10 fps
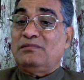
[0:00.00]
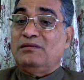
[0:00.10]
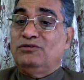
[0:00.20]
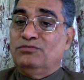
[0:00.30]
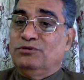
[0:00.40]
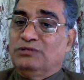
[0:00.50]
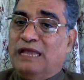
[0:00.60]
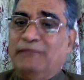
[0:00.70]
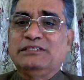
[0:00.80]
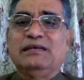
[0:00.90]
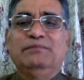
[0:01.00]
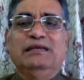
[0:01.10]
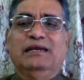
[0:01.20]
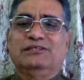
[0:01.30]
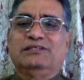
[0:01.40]
to both
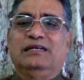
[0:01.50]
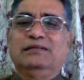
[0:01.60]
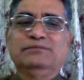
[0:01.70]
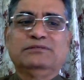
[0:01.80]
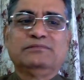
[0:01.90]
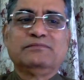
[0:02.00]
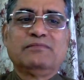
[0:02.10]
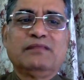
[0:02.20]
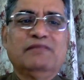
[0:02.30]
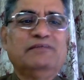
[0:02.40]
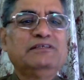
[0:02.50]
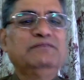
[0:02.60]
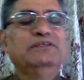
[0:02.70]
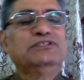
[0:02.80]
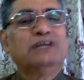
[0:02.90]
MSME and startups,
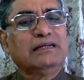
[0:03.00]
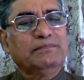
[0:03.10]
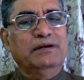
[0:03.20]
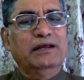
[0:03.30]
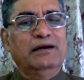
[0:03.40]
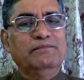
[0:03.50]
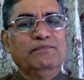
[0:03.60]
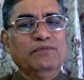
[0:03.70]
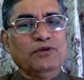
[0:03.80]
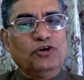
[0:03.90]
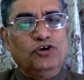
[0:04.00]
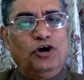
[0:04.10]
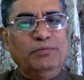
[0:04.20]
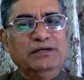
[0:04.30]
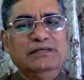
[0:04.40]
vis-a-vis Startup India,
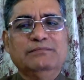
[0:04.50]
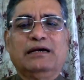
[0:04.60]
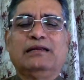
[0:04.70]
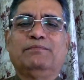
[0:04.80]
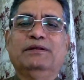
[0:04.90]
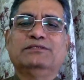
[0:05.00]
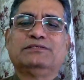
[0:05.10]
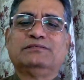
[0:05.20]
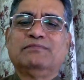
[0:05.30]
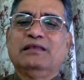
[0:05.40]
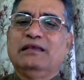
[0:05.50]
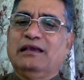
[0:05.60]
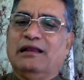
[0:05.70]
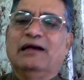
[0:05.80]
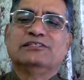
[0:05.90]
government e-marketplace,
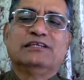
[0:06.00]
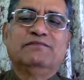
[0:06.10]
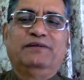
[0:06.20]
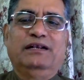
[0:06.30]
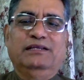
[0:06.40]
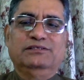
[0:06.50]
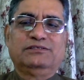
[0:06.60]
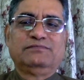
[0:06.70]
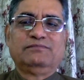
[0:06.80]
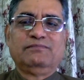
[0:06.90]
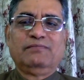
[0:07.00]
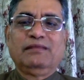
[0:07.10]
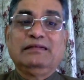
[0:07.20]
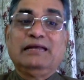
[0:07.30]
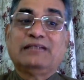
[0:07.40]
grants and fundings,
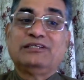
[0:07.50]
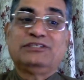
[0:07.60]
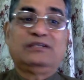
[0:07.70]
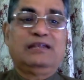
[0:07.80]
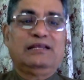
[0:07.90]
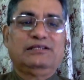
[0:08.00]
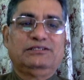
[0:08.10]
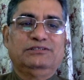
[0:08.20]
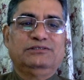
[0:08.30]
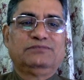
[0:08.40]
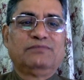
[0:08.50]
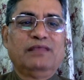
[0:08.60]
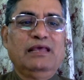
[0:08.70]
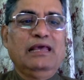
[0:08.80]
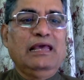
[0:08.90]
taxation relaxations,
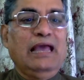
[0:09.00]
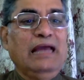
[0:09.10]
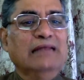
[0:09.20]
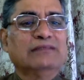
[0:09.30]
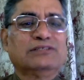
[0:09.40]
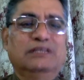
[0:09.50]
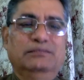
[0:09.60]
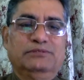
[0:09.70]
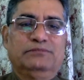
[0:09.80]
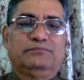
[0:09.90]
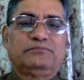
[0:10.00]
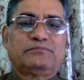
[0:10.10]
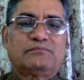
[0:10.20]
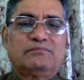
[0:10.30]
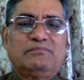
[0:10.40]
and other schemes.
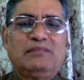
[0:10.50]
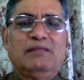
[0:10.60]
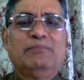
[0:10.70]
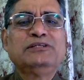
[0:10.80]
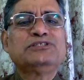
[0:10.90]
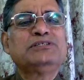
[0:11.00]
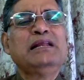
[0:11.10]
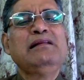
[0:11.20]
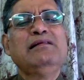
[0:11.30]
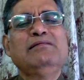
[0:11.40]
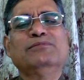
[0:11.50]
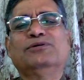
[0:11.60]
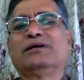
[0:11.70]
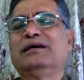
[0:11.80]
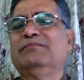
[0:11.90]
But still
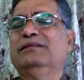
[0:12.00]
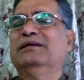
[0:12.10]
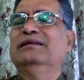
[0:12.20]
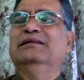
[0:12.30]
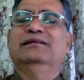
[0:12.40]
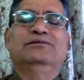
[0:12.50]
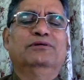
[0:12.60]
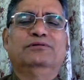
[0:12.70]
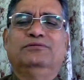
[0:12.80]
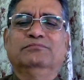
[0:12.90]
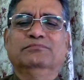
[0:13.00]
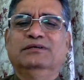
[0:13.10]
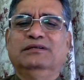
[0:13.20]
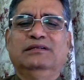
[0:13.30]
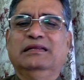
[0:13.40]
more can be done in
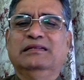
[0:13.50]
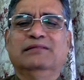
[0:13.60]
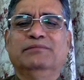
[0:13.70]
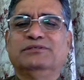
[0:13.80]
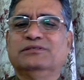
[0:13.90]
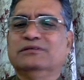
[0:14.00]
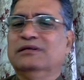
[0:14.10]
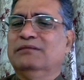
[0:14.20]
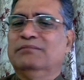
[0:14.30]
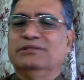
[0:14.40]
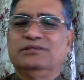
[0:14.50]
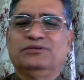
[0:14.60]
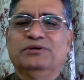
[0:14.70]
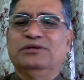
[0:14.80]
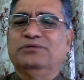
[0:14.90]
Indian business budget
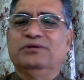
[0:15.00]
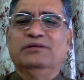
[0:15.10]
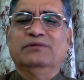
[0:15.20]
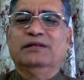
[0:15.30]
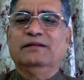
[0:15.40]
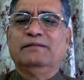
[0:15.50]
2021.